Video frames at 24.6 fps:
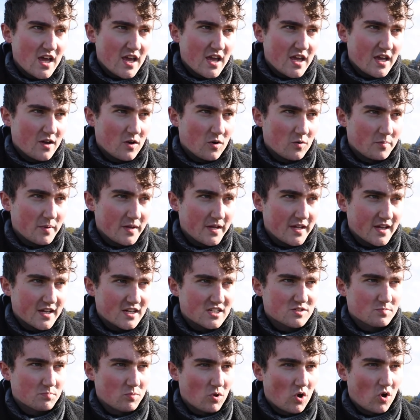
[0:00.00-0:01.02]
It will be
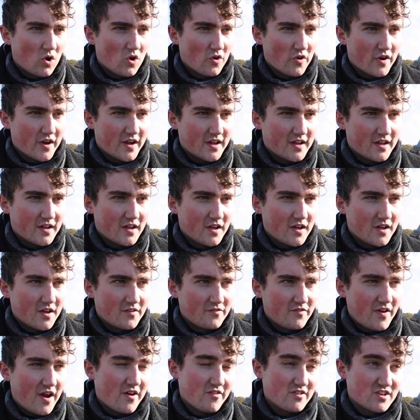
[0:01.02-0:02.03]
exploring
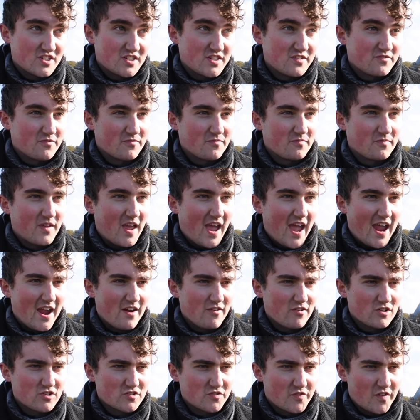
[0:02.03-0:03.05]
various different
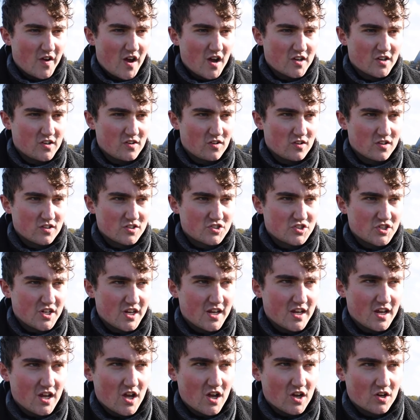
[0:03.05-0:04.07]
areas of
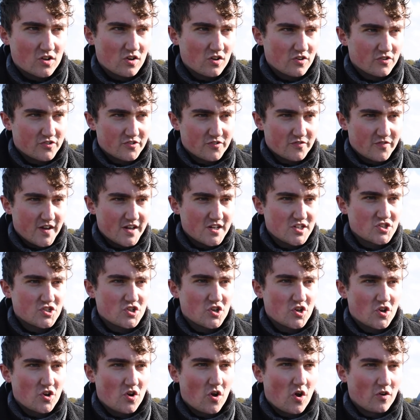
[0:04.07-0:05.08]
archaeology,
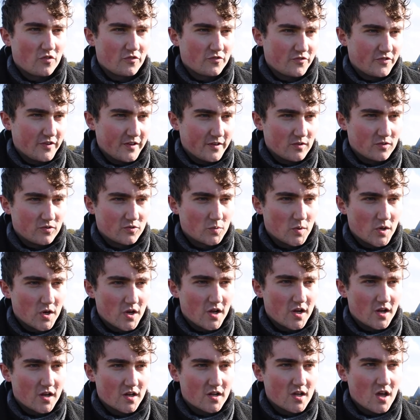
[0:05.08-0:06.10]
conservation, on field
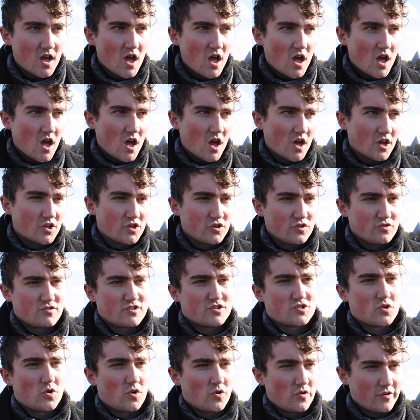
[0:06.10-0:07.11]
work,
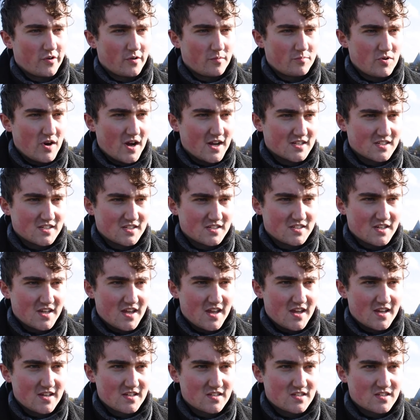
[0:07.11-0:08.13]
curatorial
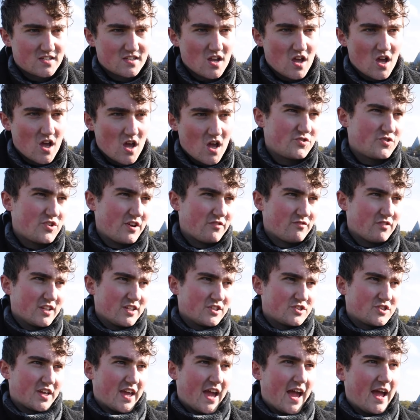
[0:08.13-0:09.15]
practices, generally
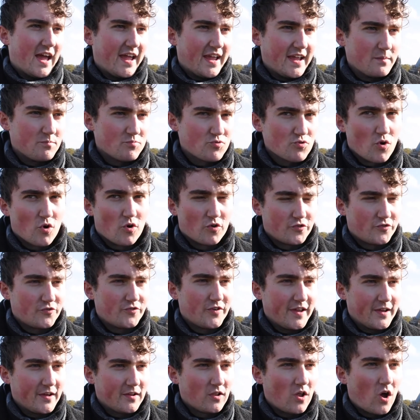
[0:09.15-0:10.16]
to get a broad
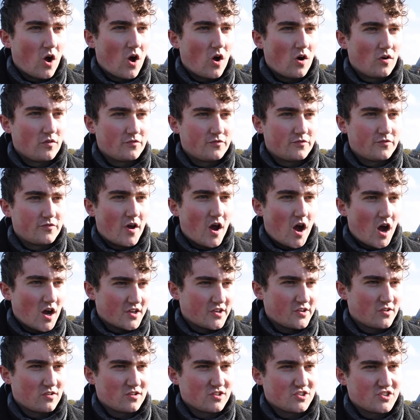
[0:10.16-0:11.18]
feel of
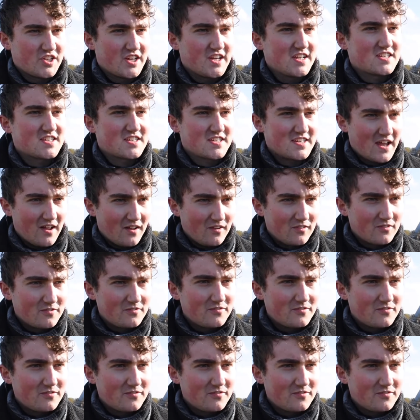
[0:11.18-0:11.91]
archaeology itself.